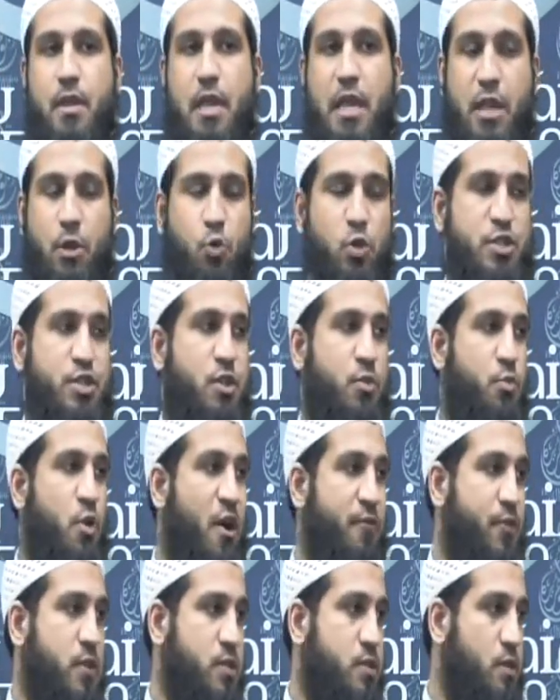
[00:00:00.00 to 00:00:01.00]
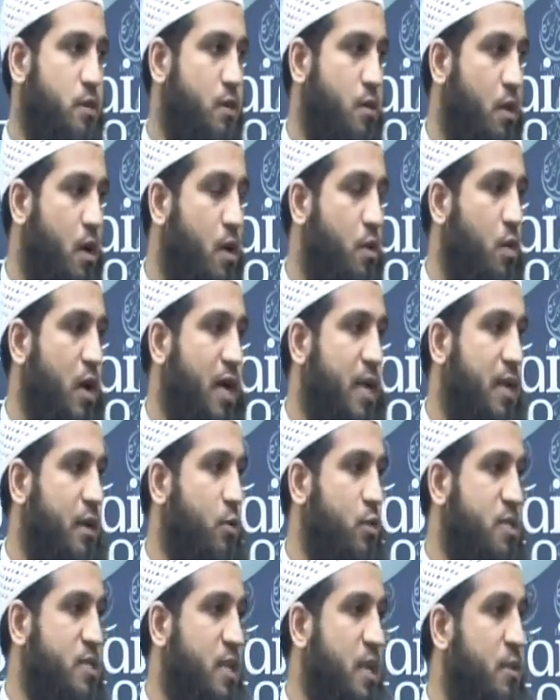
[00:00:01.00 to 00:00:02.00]
in which the Prophet sallallahu
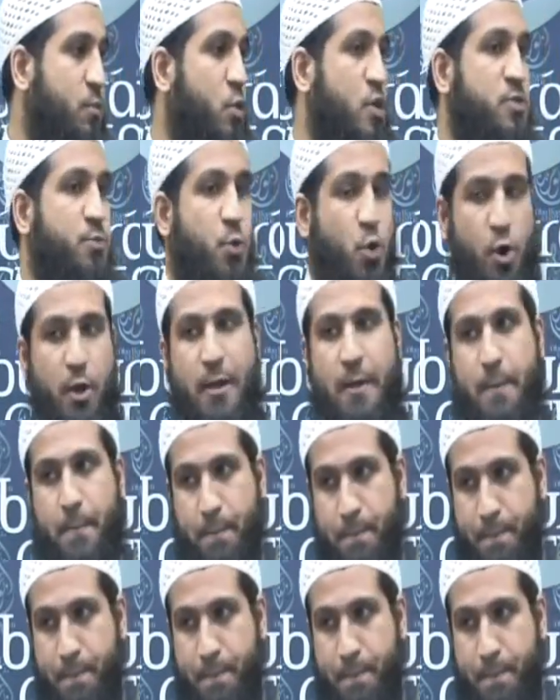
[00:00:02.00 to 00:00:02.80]
alaihi wasallam was born.